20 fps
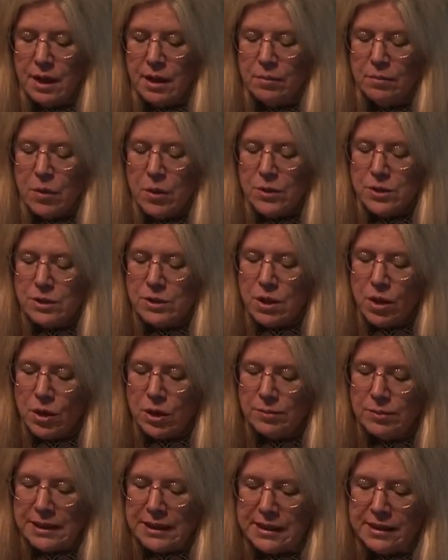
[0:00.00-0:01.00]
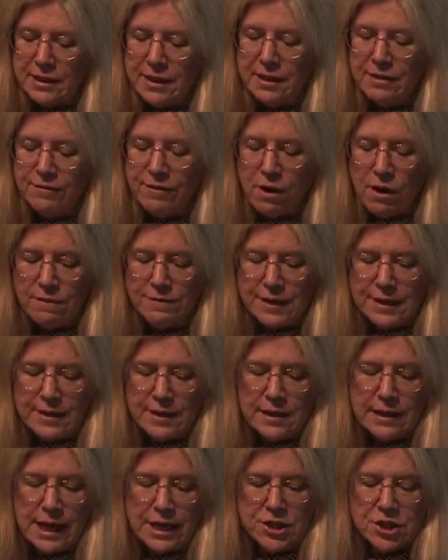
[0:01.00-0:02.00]
most notably the evolving
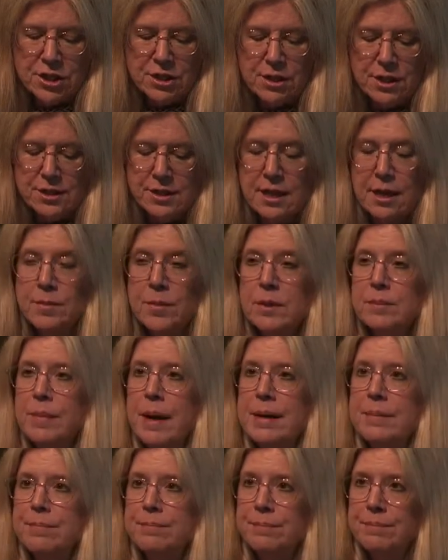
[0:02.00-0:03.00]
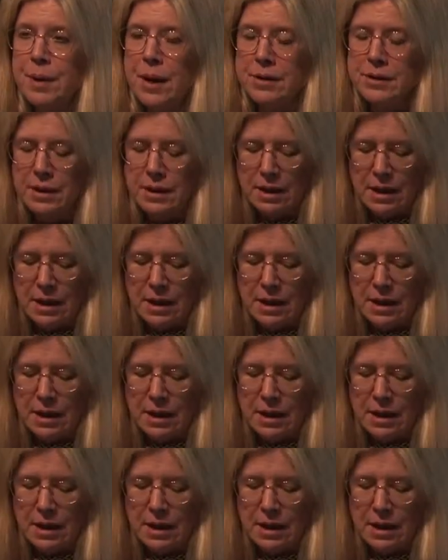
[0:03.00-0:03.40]
collection assembled by Par